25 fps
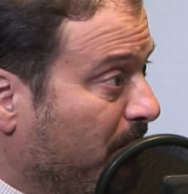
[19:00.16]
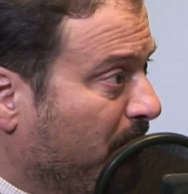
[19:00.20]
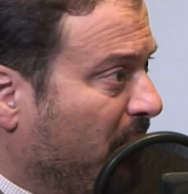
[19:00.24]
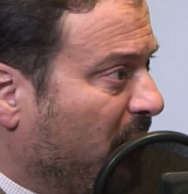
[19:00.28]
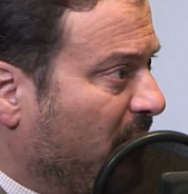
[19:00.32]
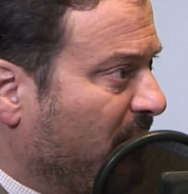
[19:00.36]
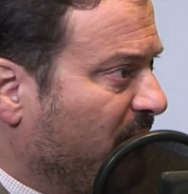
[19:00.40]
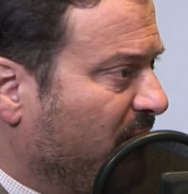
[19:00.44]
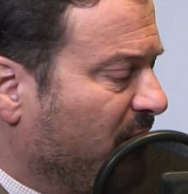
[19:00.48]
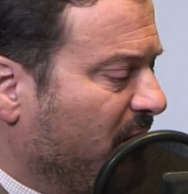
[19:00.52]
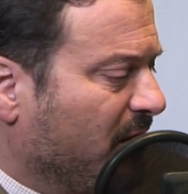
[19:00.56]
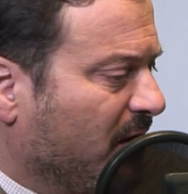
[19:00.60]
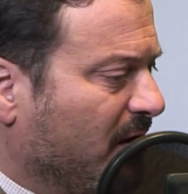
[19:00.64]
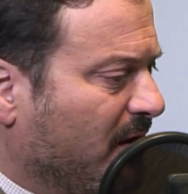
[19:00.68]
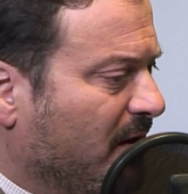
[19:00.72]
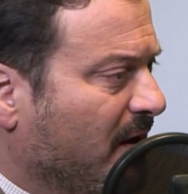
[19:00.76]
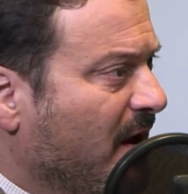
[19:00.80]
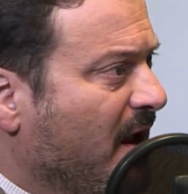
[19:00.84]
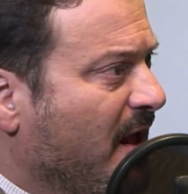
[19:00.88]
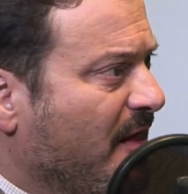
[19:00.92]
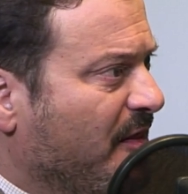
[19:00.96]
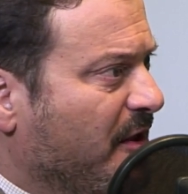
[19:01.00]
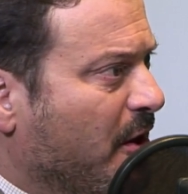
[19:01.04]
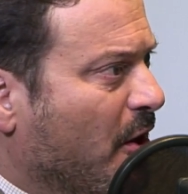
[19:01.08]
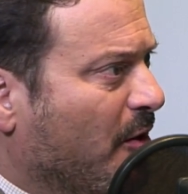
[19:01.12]
part of the
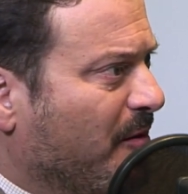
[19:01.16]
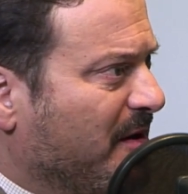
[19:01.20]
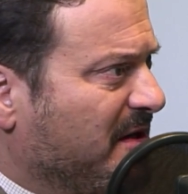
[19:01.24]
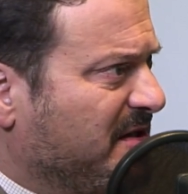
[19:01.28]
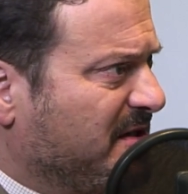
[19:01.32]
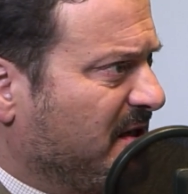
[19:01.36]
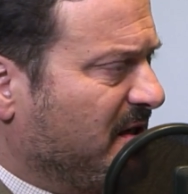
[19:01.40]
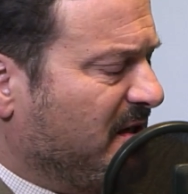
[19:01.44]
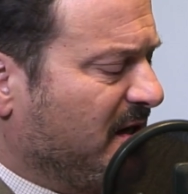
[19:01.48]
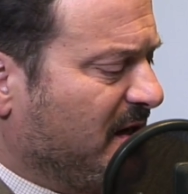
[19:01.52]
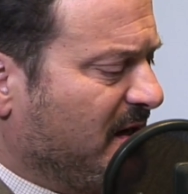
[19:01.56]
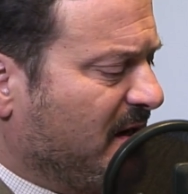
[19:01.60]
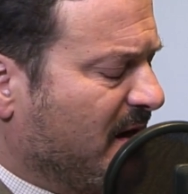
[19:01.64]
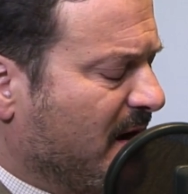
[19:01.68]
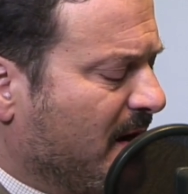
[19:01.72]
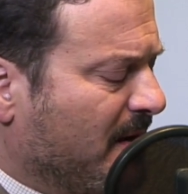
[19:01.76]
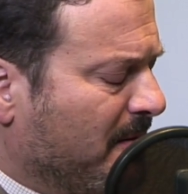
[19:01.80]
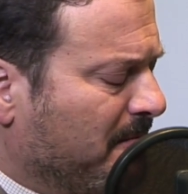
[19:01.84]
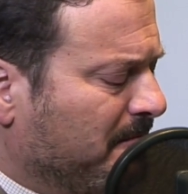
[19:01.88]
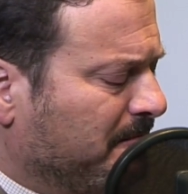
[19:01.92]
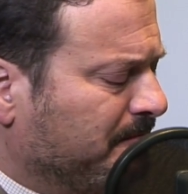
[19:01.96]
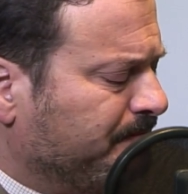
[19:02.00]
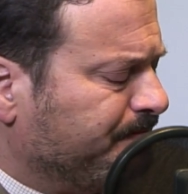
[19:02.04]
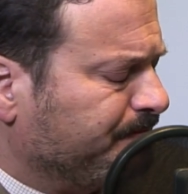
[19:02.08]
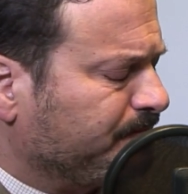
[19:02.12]

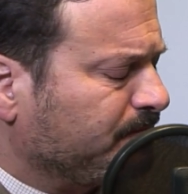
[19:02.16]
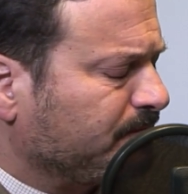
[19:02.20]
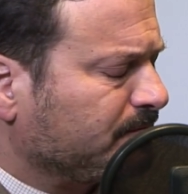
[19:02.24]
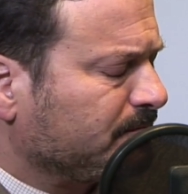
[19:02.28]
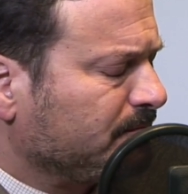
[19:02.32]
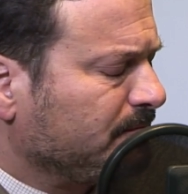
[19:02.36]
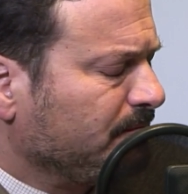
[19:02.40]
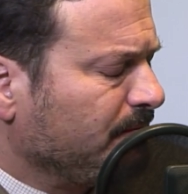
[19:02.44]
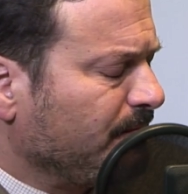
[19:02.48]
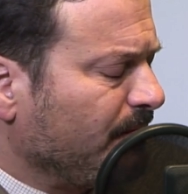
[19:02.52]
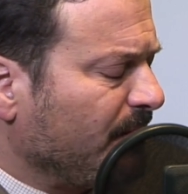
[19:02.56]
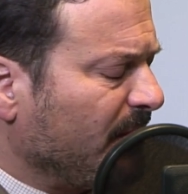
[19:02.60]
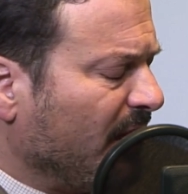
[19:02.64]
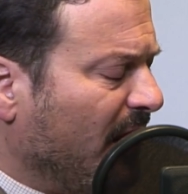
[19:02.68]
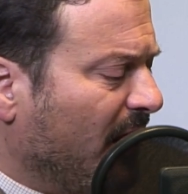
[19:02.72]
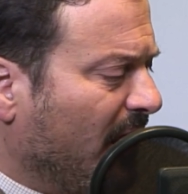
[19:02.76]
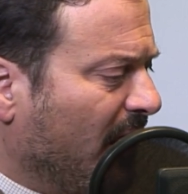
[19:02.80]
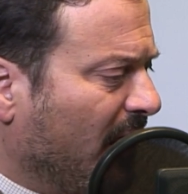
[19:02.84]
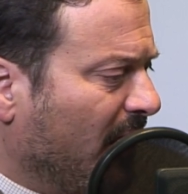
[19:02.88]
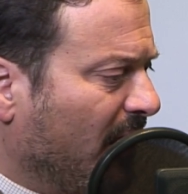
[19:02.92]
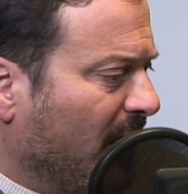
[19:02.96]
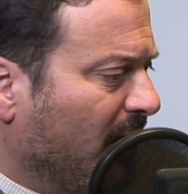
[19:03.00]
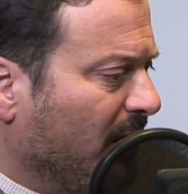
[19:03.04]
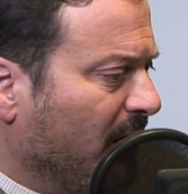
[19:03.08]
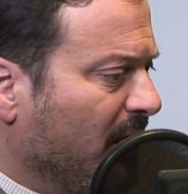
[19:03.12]
OECD
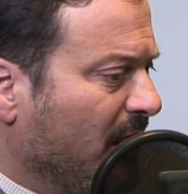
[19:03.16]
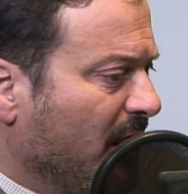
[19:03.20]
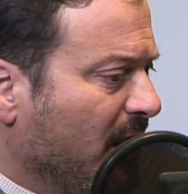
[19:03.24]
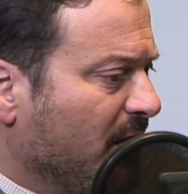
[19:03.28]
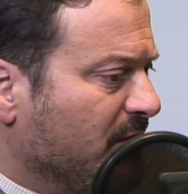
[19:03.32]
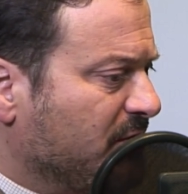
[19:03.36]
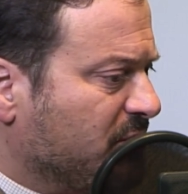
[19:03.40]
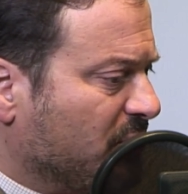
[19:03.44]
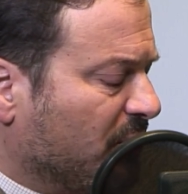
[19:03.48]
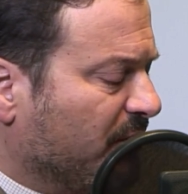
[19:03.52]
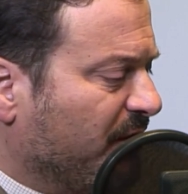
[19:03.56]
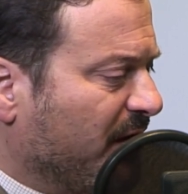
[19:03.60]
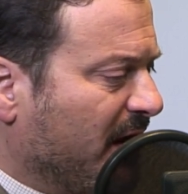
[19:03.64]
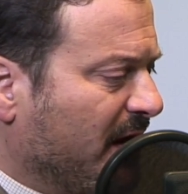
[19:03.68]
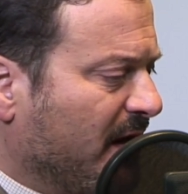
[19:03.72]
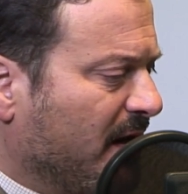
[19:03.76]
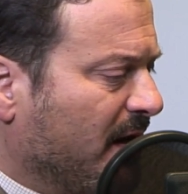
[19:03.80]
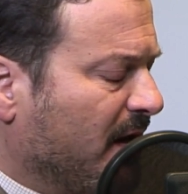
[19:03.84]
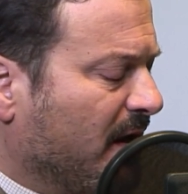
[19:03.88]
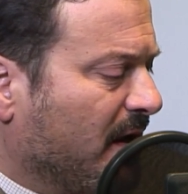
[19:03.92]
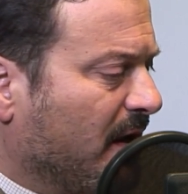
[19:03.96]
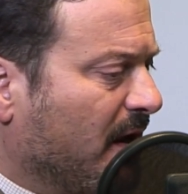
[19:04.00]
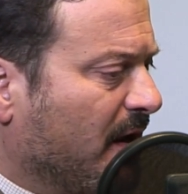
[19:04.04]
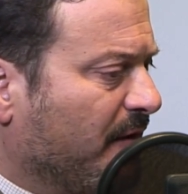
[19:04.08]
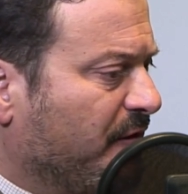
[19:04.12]
survey
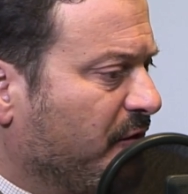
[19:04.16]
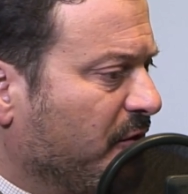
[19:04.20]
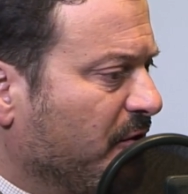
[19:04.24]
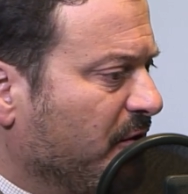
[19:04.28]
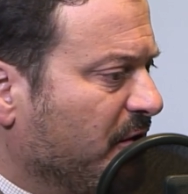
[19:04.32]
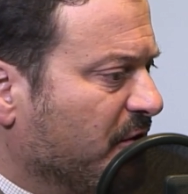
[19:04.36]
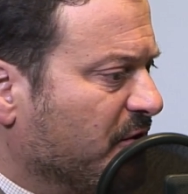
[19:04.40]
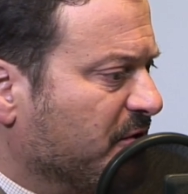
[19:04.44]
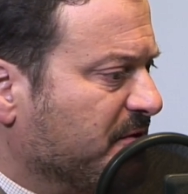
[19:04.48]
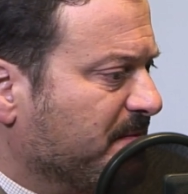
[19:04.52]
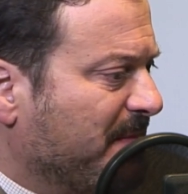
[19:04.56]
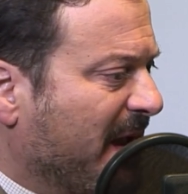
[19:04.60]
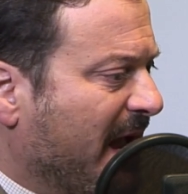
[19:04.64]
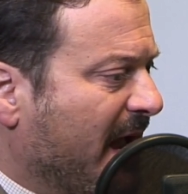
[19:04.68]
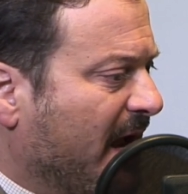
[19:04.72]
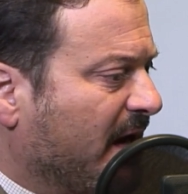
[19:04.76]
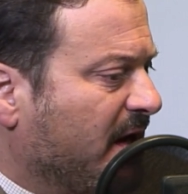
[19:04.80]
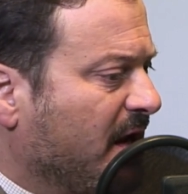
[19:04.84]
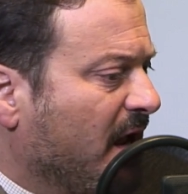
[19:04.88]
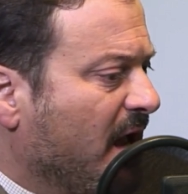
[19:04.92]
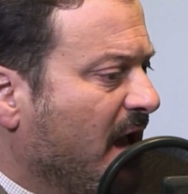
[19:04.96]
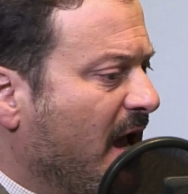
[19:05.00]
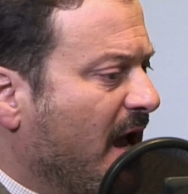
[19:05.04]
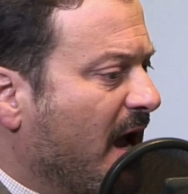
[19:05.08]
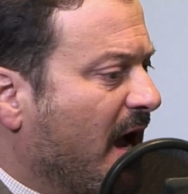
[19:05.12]
a few years back.